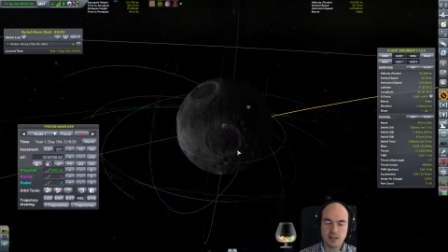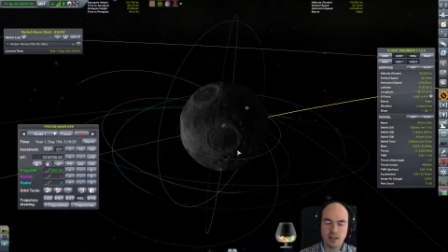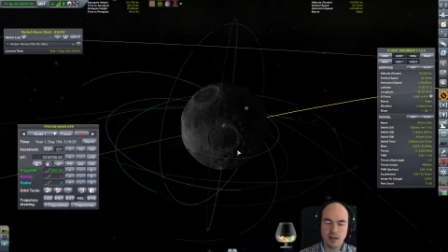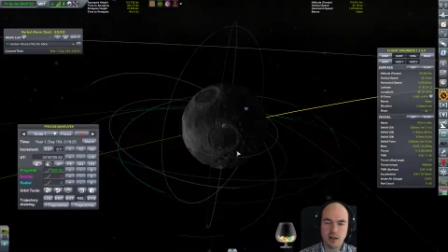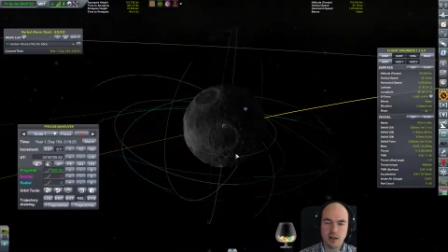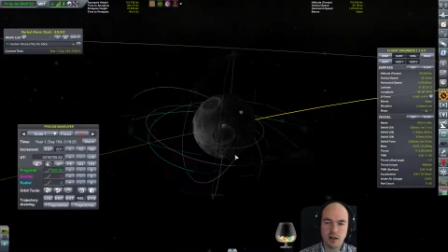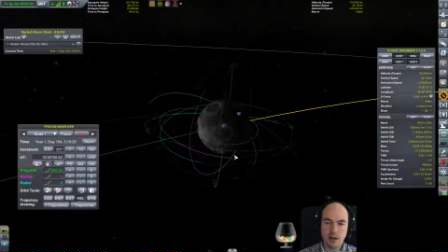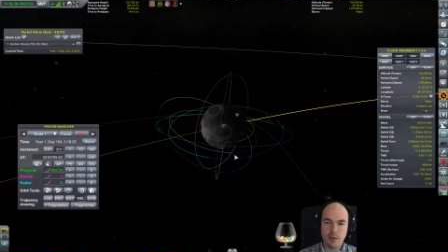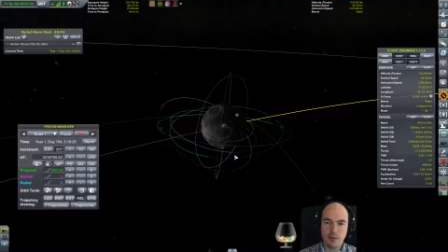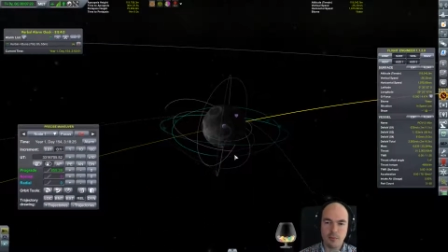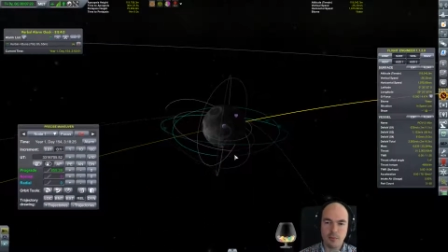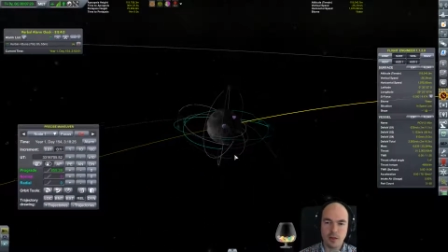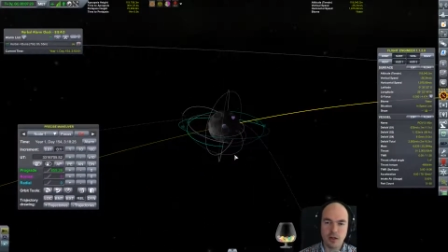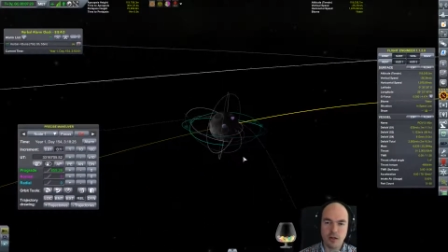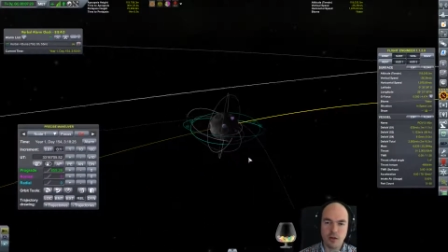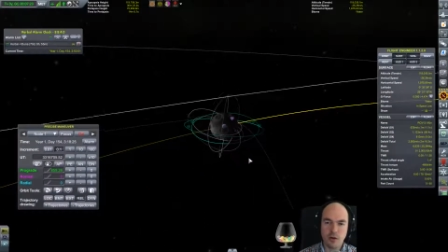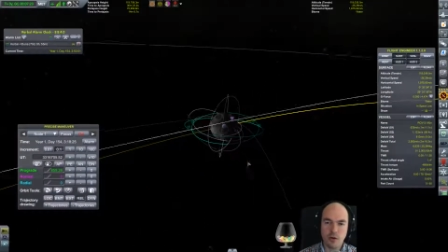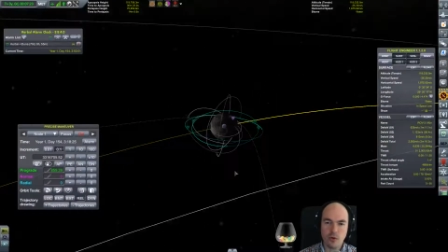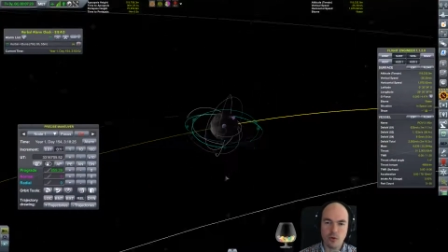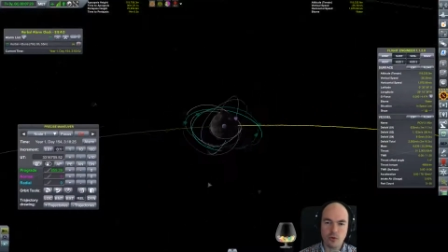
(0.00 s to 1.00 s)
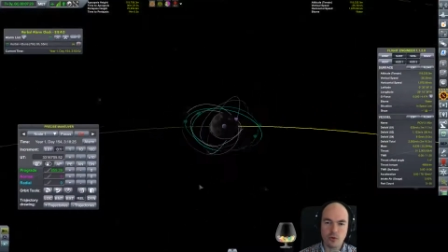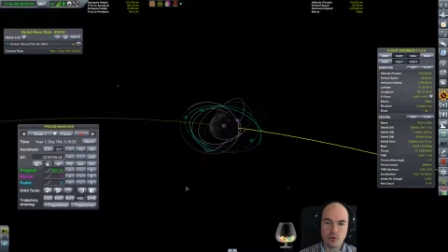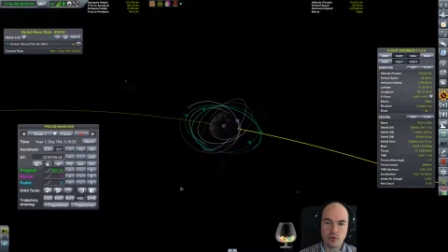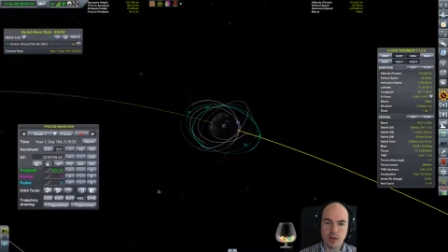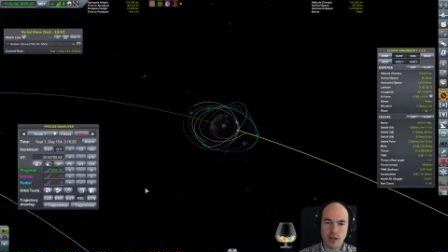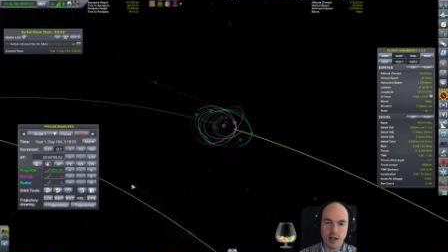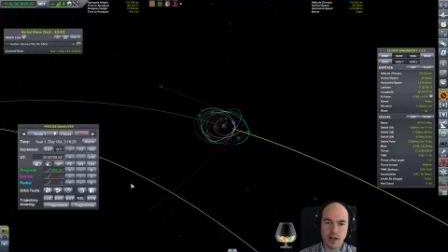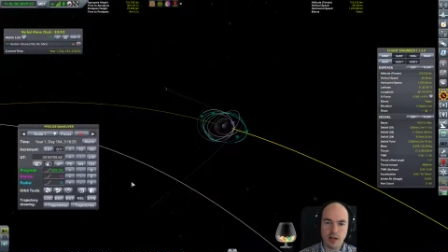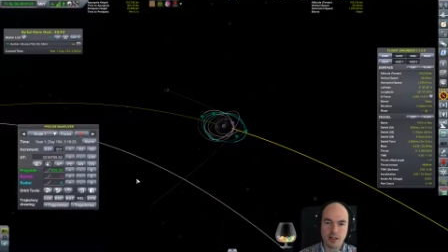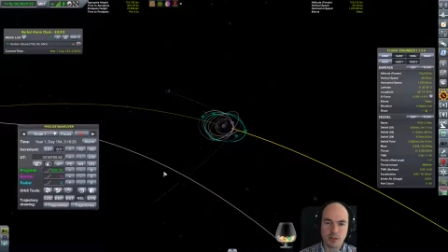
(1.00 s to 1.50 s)
my
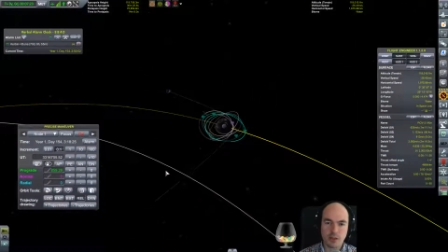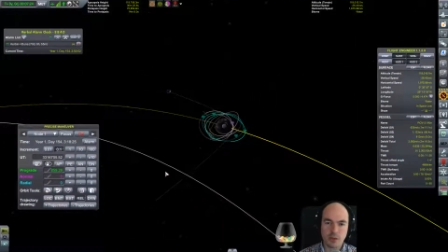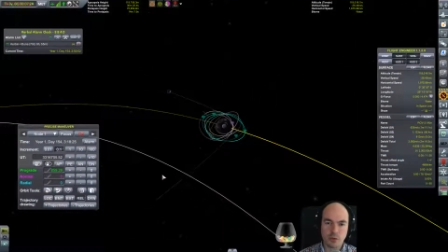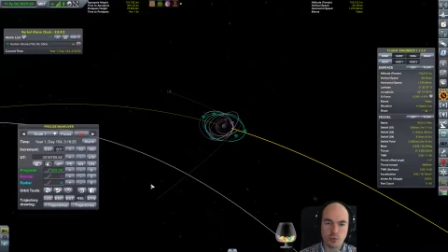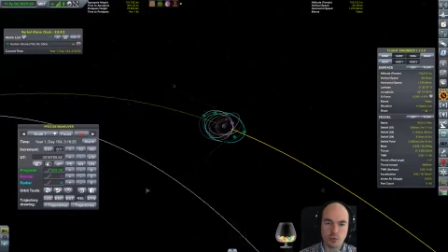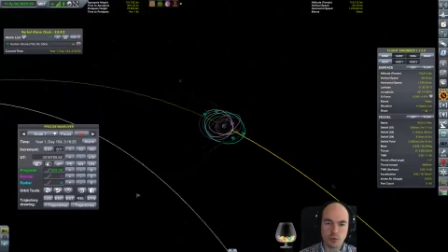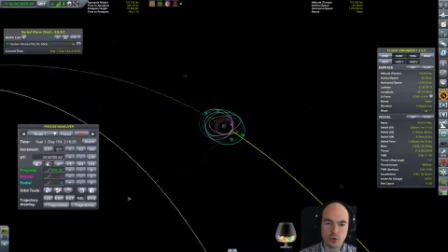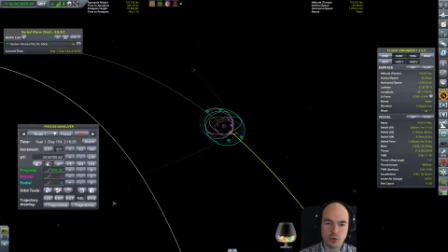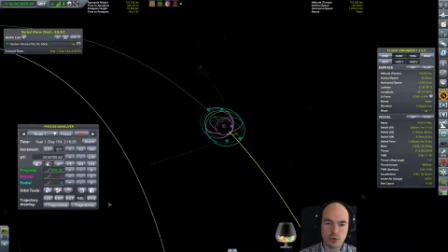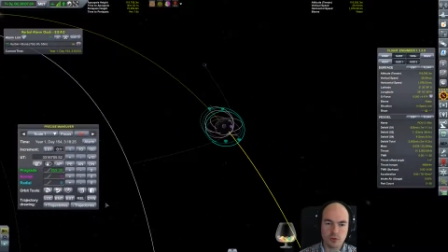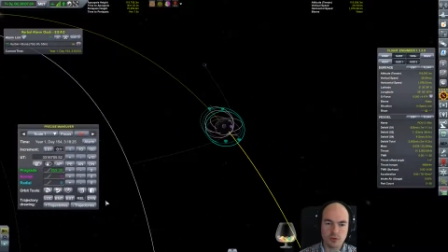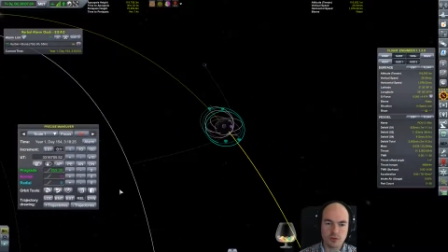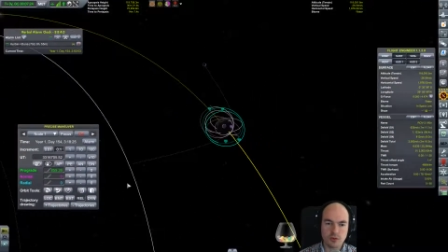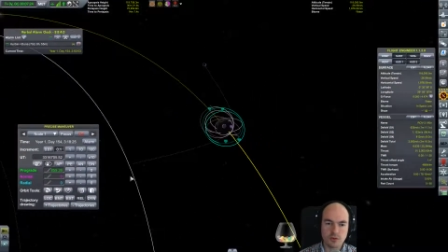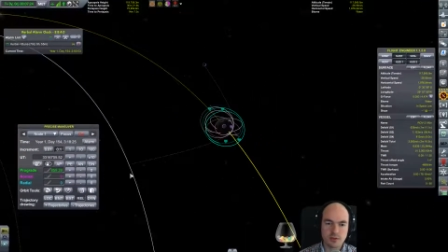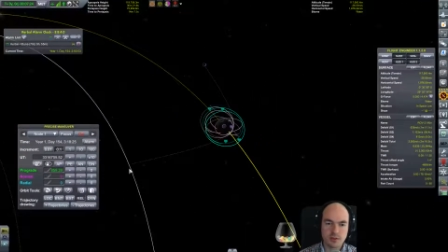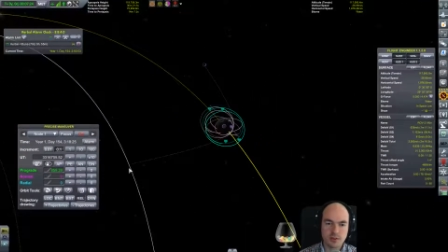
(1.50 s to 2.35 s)
own actual